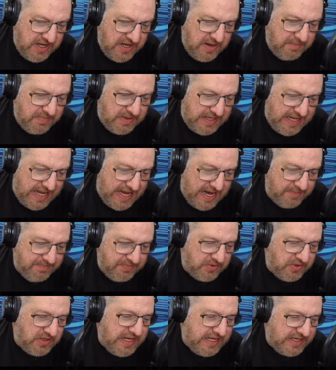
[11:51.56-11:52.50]
but
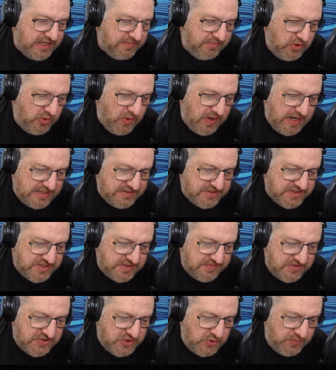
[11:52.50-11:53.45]
Apple, AWS,
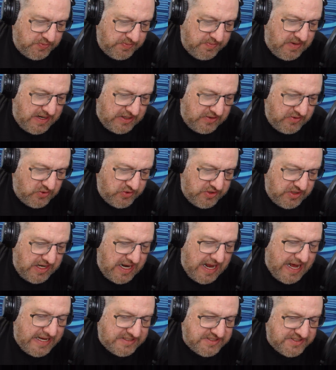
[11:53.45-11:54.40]
Supermicro
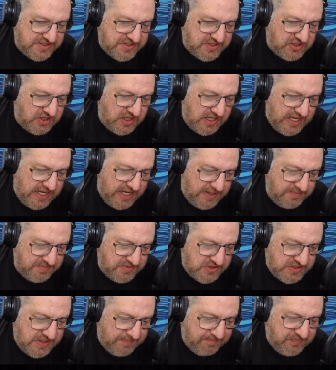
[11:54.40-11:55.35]
denies its
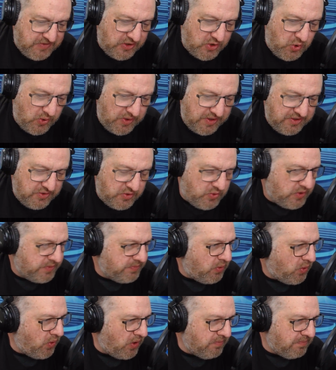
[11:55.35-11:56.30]
claims, according to a
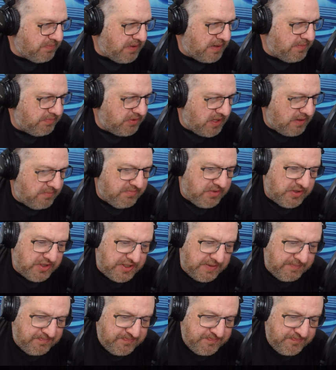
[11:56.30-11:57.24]
report by Bloomberg.
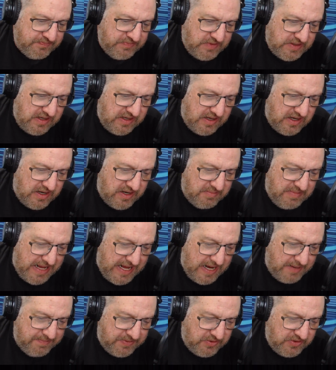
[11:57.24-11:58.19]

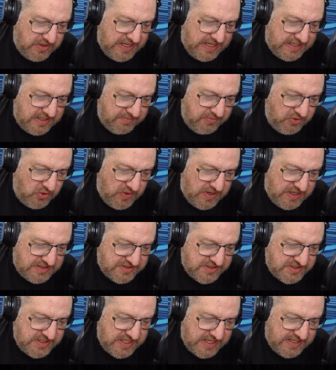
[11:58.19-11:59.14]
Apple,
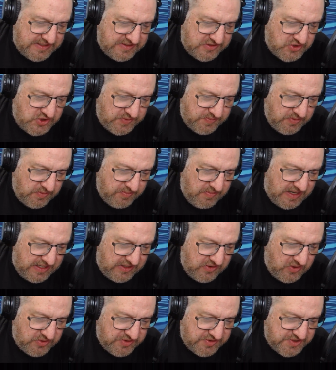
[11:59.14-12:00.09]
AWS, and
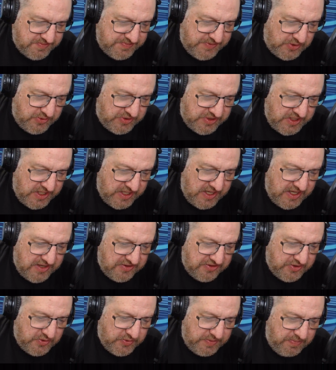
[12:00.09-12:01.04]
Supermicro dispute
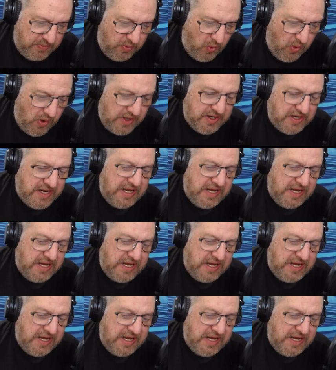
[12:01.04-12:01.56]
the report.